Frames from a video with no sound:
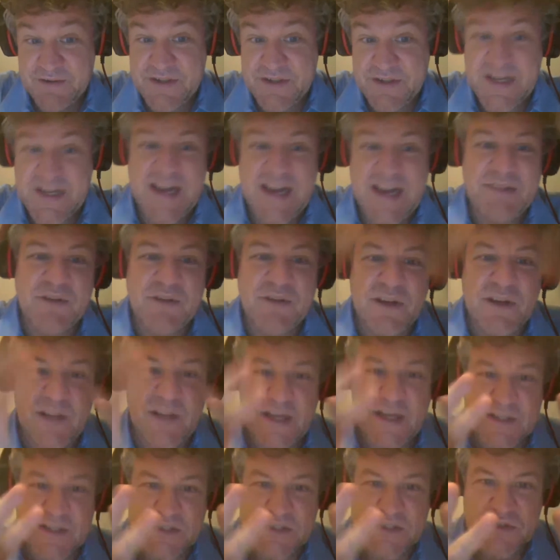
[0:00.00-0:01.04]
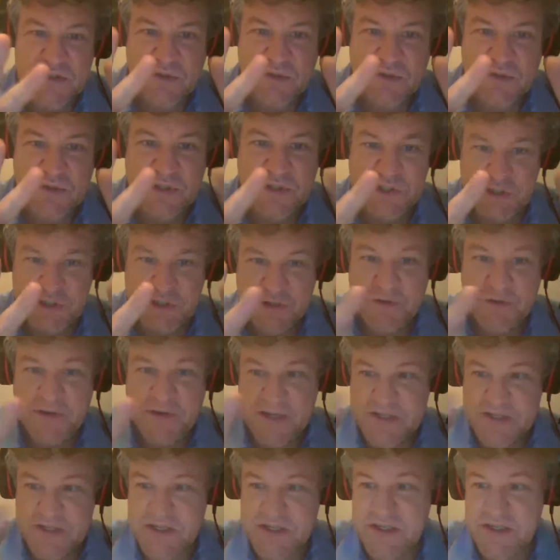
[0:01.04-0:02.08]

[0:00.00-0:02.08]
I realize there's only two of yous,